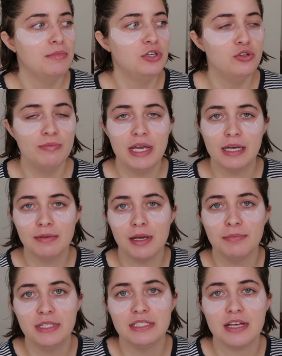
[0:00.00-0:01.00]
new makeup
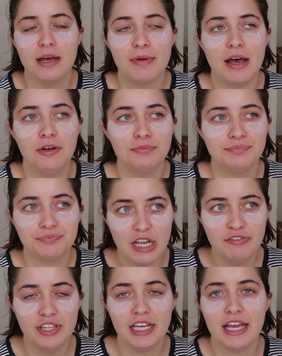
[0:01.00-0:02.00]
companies come out,
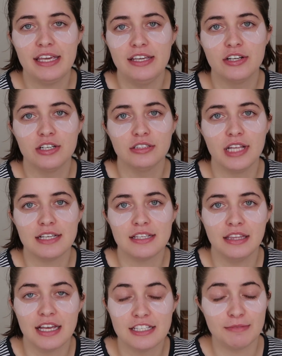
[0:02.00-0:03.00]
I feel like I hear less
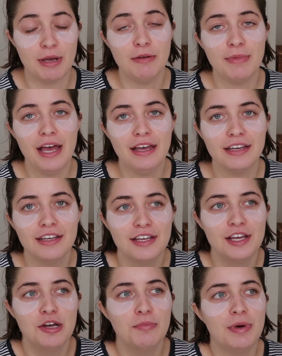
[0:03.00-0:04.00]
and less about MAC.
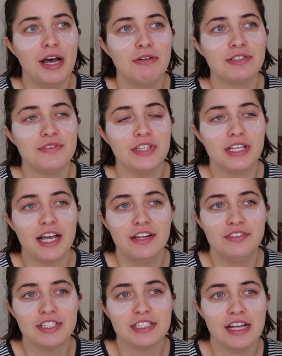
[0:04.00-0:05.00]
But I was feeling
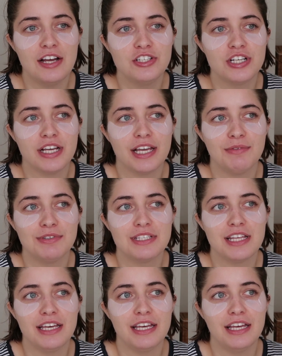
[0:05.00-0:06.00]
kind of nostalgic and was
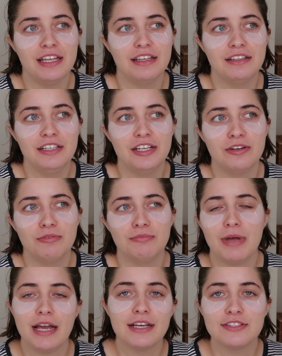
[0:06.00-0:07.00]
thinking, you know,
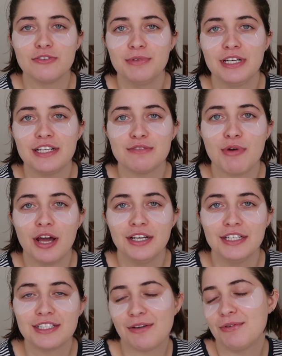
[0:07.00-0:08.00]
MAC has so many nice
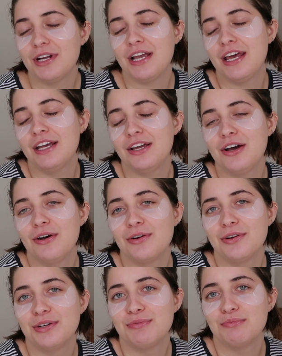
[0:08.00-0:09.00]
products. I want to kind of
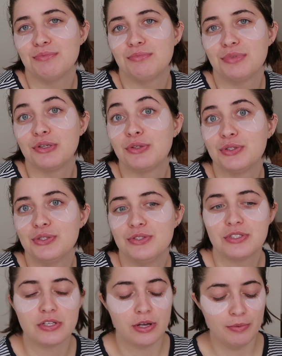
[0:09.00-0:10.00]
go and
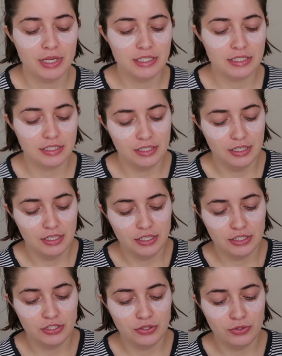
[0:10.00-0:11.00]
peruse. So I went
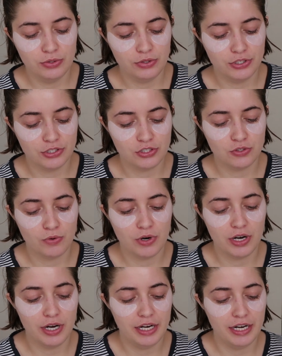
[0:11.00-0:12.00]
to their
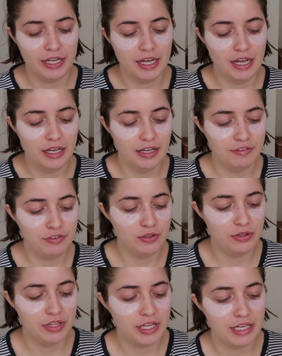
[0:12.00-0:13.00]
store and I got a
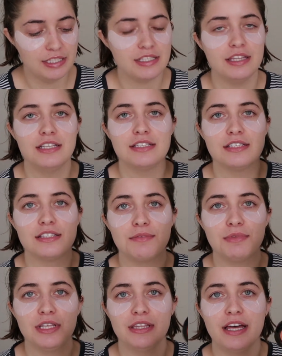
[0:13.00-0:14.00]
few things, and this is
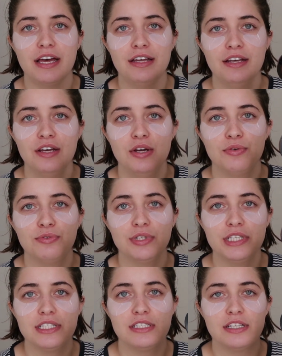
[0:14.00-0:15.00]
something that
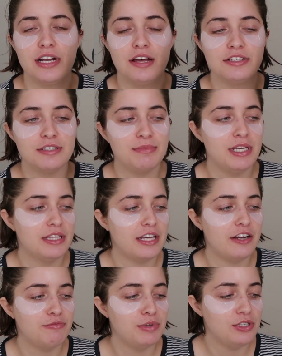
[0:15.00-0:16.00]
really stood out to me and
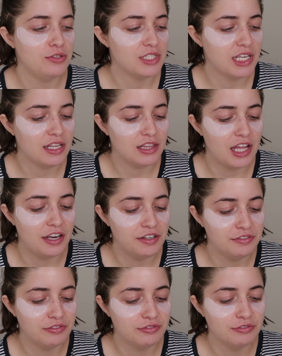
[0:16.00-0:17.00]
that I've been using a lot
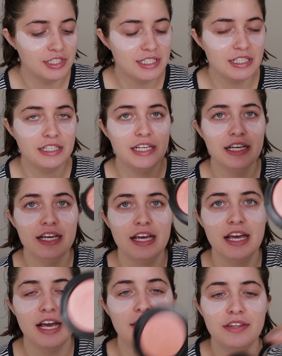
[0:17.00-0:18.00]
of recently,
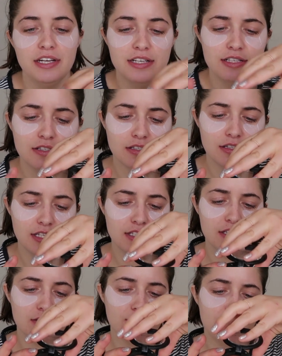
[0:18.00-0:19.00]
and that is,
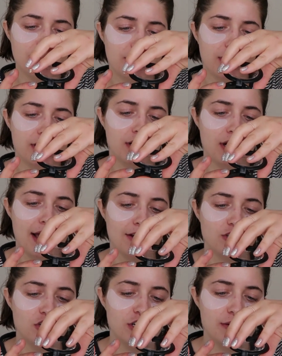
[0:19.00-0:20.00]
this is one of their
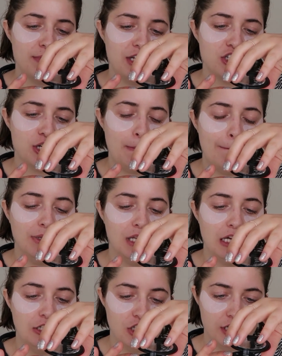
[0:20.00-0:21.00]
Extra Dimension
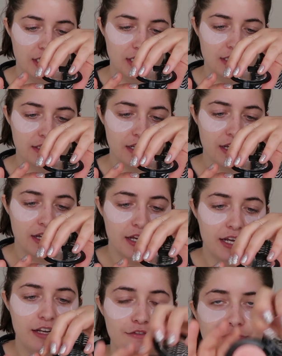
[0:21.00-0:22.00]
blushes
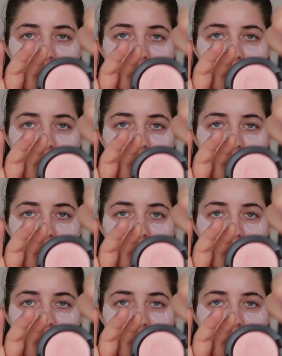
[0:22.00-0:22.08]
in